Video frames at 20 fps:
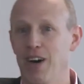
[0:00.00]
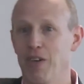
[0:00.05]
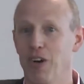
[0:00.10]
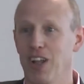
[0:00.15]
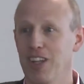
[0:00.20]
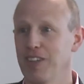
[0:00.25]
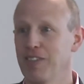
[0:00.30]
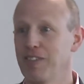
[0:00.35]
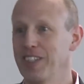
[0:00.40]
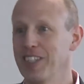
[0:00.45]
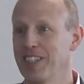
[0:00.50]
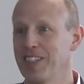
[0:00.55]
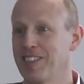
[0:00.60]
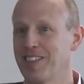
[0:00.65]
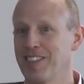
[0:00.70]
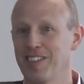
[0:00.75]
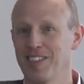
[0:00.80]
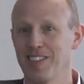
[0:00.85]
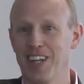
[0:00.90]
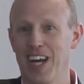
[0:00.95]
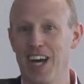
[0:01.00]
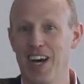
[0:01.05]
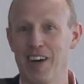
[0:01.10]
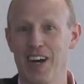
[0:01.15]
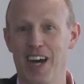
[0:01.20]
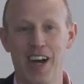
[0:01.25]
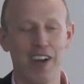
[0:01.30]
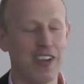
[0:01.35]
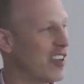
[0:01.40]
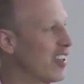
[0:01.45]
all of these,
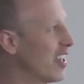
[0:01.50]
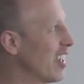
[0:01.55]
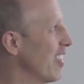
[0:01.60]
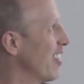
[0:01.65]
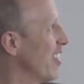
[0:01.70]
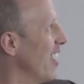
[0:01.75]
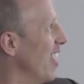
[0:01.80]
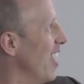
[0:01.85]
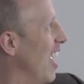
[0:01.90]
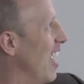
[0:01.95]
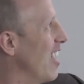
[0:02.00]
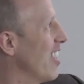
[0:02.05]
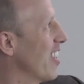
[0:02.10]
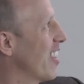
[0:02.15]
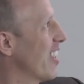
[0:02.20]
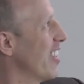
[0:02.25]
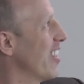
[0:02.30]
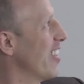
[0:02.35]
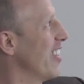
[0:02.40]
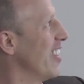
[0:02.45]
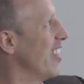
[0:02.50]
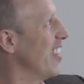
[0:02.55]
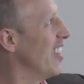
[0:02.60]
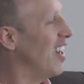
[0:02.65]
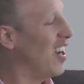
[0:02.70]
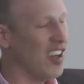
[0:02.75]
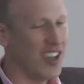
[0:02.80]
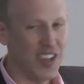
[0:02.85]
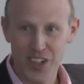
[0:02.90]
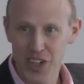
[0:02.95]
how you could
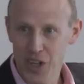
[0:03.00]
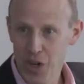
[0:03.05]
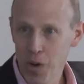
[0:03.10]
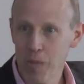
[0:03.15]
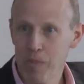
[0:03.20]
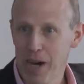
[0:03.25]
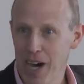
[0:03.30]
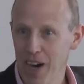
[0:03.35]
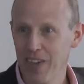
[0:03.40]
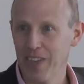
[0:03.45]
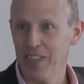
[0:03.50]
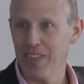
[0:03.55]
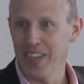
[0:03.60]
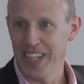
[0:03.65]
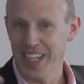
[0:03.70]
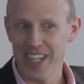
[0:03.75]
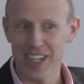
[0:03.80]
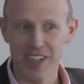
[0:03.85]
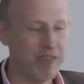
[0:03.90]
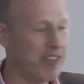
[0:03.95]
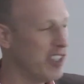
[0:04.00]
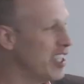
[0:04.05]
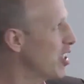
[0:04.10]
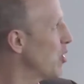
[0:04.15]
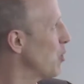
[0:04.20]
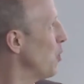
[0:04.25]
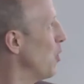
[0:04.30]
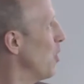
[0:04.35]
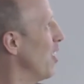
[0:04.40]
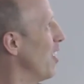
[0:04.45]
know about the
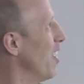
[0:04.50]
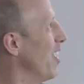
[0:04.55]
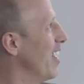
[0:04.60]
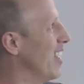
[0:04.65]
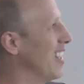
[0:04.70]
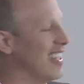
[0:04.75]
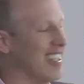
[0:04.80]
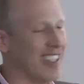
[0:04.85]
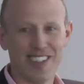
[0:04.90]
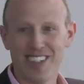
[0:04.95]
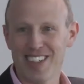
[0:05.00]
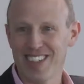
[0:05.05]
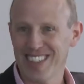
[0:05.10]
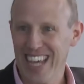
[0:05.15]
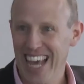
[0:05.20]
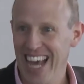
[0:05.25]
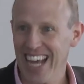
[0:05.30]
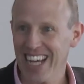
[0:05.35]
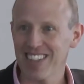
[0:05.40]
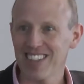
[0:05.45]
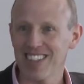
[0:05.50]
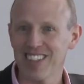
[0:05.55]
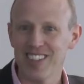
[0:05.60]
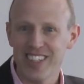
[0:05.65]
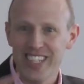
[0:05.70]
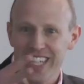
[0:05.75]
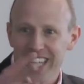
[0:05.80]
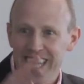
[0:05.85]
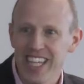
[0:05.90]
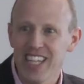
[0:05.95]
individual, detect
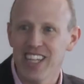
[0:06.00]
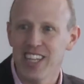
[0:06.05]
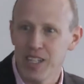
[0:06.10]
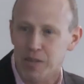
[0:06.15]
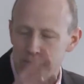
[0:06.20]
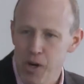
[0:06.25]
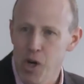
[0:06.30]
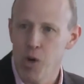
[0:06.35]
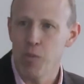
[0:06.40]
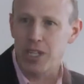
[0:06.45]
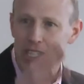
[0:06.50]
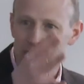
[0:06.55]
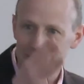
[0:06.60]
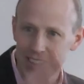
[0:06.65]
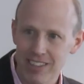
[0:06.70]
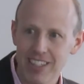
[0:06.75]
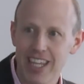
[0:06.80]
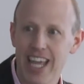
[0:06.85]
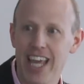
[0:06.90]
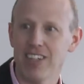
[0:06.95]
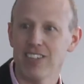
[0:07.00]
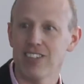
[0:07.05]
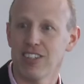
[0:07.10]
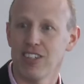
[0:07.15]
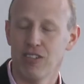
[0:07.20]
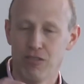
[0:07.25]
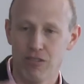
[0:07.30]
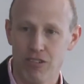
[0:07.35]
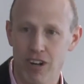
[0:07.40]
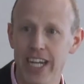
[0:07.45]
the in-the-moment intent
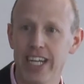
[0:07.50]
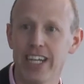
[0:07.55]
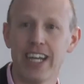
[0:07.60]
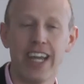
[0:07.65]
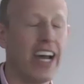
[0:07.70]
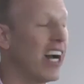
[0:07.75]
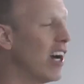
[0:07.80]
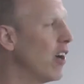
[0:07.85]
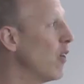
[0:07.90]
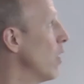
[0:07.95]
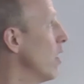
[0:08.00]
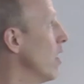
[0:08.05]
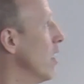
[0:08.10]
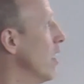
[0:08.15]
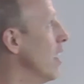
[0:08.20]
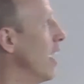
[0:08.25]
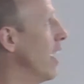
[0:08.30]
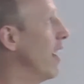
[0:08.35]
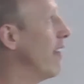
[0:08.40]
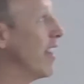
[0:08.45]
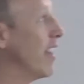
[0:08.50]
right now, and